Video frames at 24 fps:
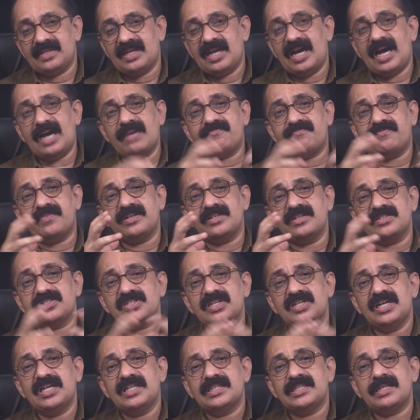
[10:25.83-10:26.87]
At first,
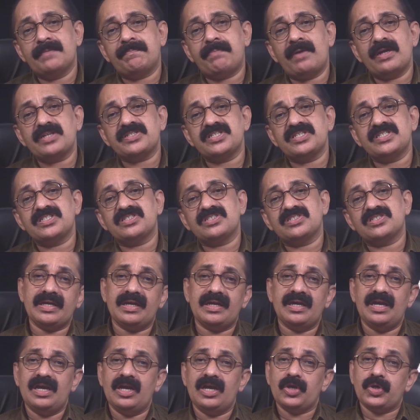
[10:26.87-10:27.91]
the pulse is
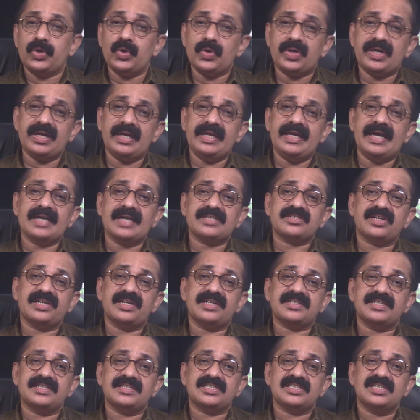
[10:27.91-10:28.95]
quickly
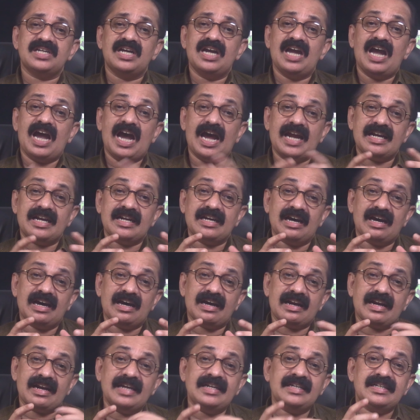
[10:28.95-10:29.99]
accelerated and
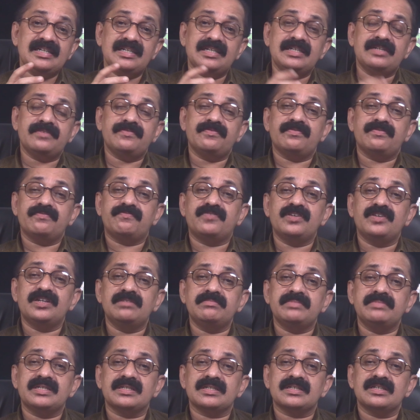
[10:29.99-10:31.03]
rendered
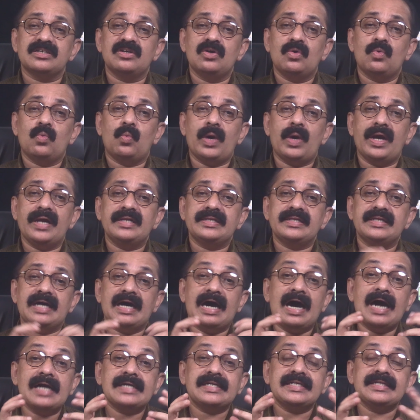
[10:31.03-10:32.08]
firmer while the
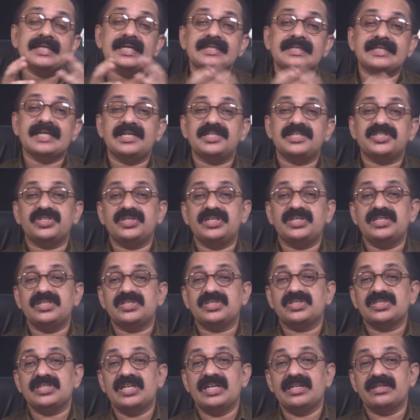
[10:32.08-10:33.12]
arterial tension
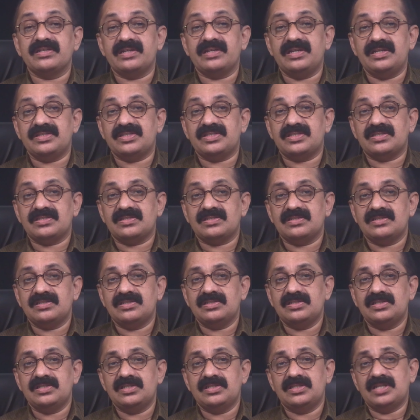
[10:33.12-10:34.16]
is increased.
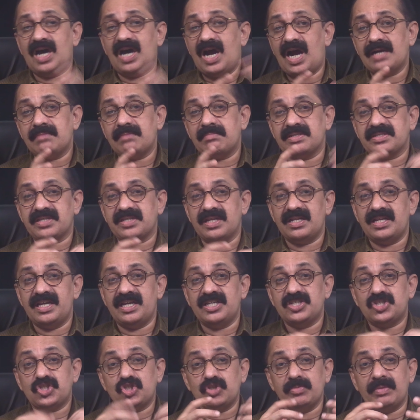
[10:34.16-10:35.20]
The heart muscle
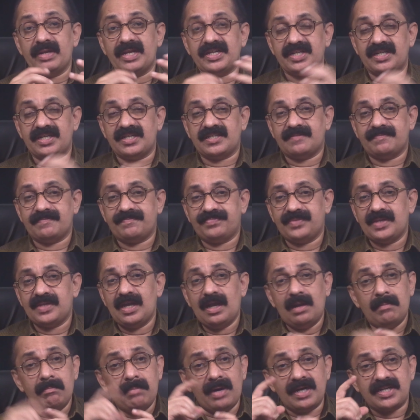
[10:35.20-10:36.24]
is stimulated.
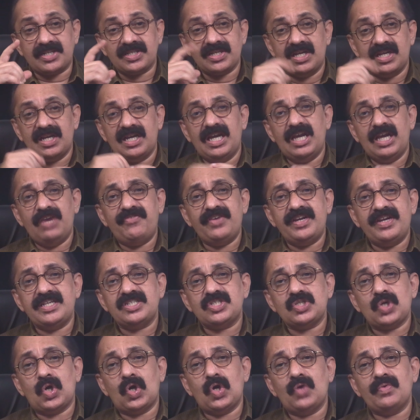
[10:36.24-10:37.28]
But if it
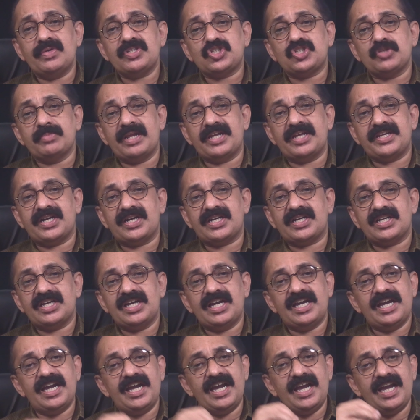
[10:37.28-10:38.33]
is overstimulated,
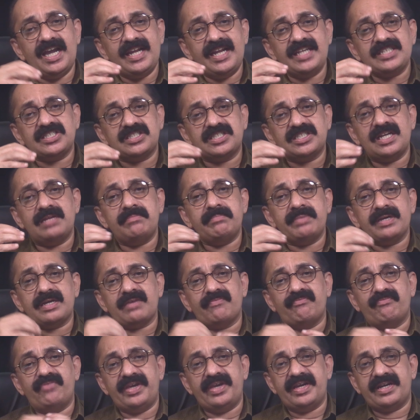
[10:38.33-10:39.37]
it is then
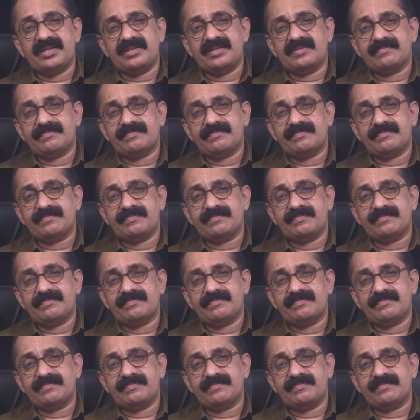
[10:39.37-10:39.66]
become weak.